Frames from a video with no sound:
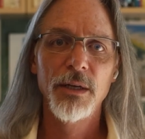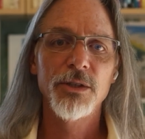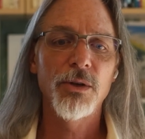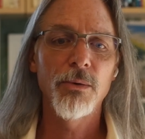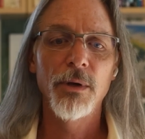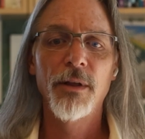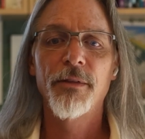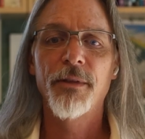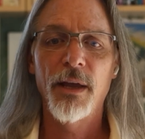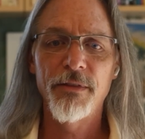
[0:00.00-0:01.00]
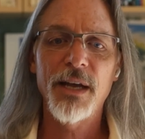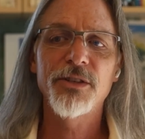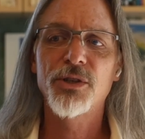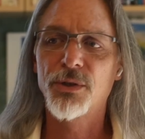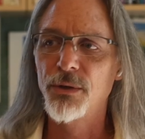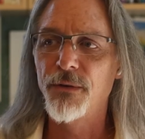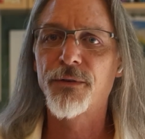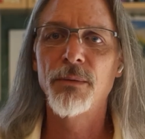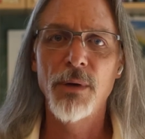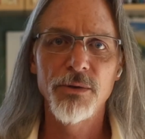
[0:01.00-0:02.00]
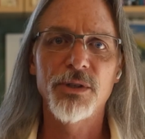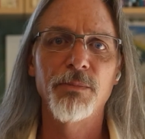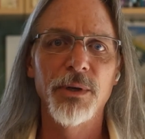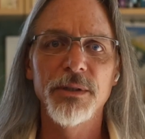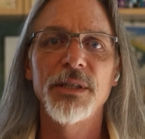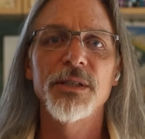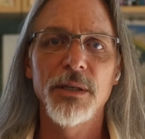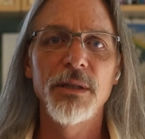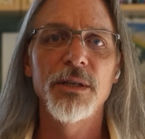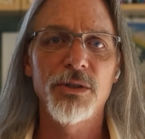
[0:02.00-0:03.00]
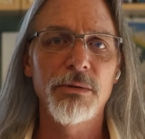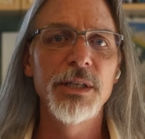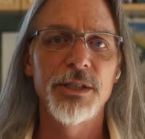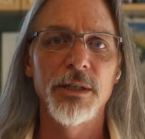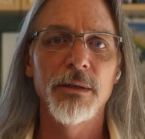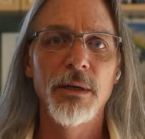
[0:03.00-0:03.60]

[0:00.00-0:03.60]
So, and that's true for most buildings in this region.